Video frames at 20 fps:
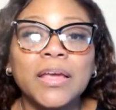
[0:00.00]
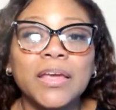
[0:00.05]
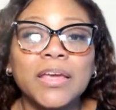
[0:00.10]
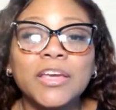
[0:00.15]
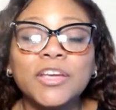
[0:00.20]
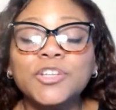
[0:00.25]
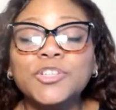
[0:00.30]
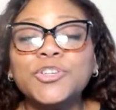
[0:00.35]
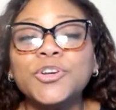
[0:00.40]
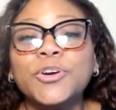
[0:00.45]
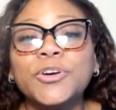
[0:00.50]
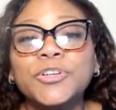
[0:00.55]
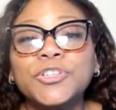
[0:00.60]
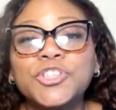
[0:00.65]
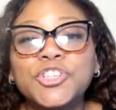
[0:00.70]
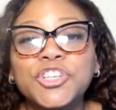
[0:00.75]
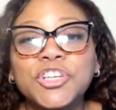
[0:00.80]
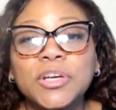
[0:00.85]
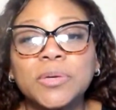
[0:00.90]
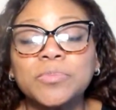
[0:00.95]

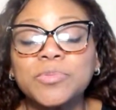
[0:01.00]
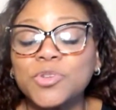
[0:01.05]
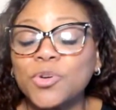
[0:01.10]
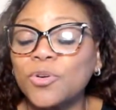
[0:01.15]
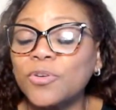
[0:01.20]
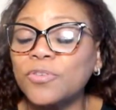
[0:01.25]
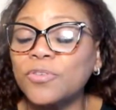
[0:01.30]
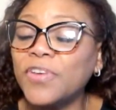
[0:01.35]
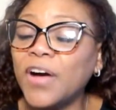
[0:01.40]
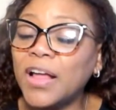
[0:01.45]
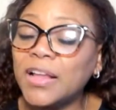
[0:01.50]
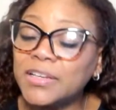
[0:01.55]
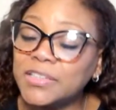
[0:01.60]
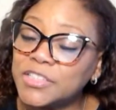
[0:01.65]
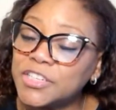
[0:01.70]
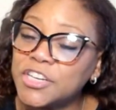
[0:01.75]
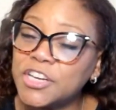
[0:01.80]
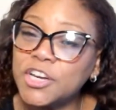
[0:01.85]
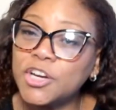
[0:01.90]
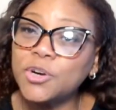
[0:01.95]
internships or
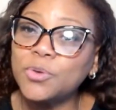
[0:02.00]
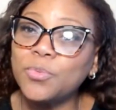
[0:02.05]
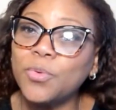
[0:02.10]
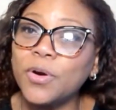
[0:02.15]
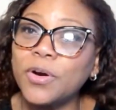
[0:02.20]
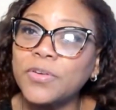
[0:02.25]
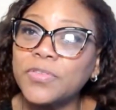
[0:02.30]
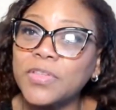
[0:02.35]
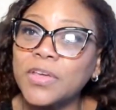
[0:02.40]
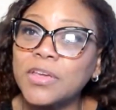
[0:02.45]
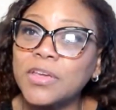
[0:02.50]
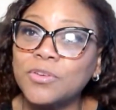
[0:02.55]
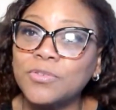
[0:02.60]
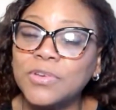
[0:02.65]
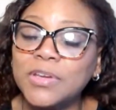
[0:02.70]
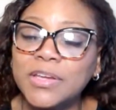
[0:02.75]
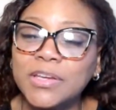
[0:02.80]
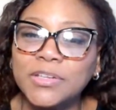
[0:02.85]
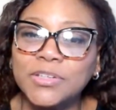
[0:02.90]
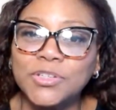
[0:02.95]
volunteer work that you
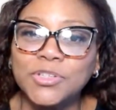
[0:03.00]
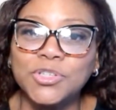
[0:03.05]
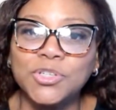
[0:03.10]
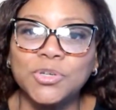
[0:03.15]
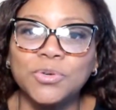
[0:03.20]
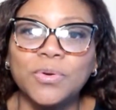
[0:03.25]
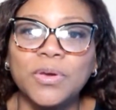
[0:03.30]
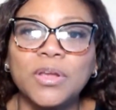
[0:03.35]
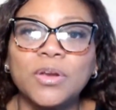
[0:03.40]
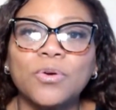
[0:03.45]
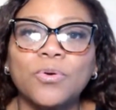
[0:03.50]
need to do in